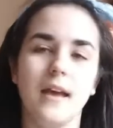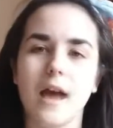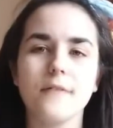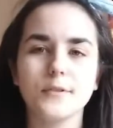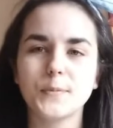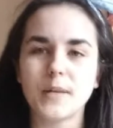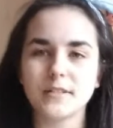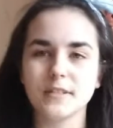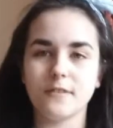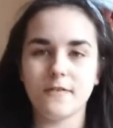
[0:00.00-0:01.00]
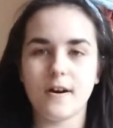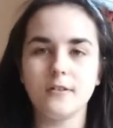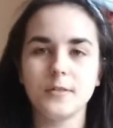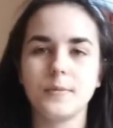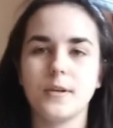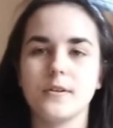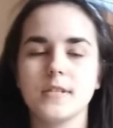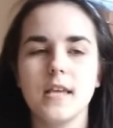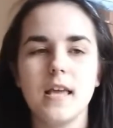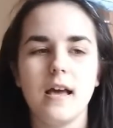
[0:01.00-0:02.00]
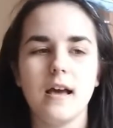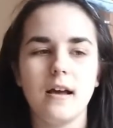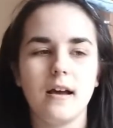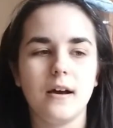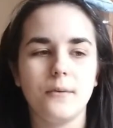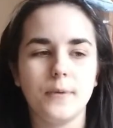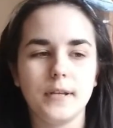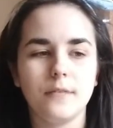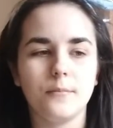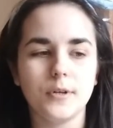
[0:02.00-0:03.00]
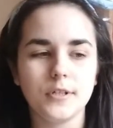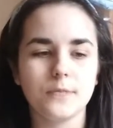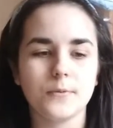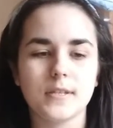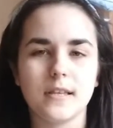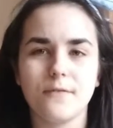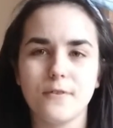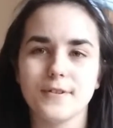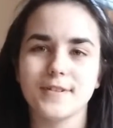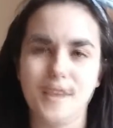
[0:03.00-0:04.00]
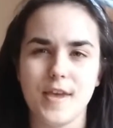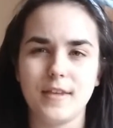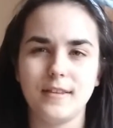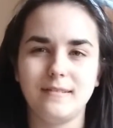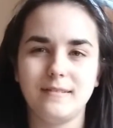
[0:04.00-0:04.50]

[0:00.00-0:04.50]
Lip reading: I'm surprised that I found it, because when I bought it, it was like first day,